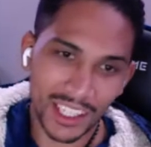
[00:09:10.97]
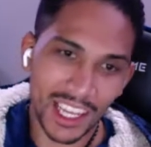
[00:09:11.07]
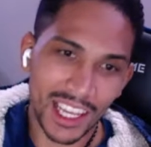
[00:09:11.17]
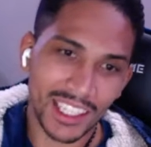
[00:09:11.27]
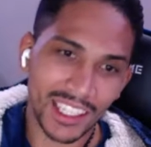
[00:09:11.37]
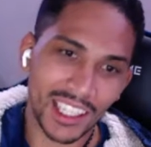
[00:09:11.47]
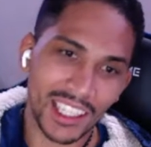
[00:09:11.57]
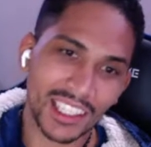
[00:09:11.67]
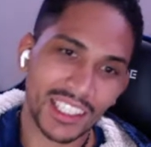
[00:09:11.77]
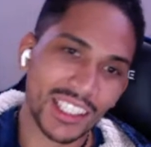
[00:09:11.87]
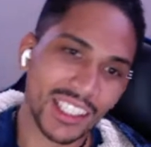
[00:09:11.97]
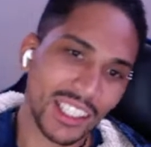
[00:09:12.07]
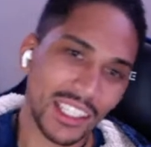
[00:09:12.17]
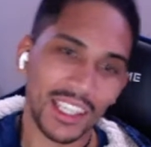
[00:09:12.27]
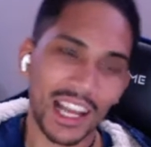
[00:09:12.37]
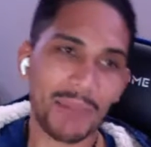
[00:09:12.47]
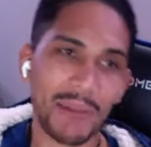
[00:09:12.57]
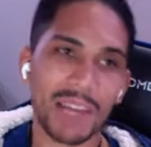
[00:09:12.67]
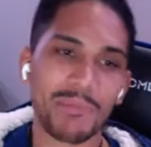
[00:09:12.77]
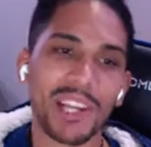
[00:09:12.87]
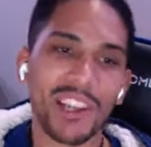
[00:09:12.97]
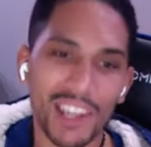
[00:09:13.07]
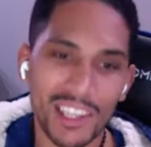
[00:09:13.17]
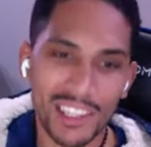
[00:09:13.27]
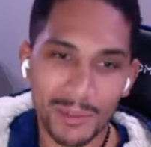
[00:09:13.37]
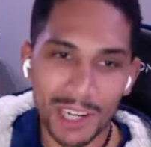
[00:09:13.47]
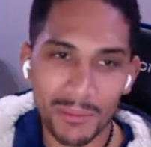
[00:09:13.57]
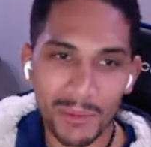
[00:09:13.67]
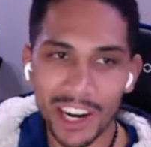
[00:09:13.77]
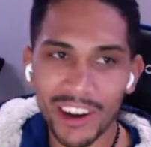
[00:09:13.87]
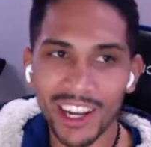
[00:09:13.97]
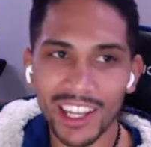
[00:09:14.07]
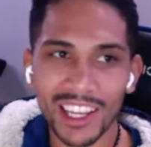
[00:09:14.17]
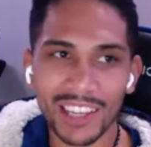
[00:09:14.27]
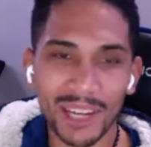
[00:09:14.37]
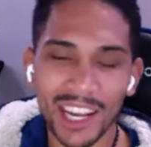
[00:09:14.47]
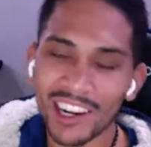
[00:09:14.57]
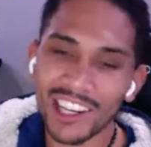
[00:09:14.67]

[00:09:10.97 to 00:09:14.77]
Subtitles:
my appearance and what I'm wearing and my hair,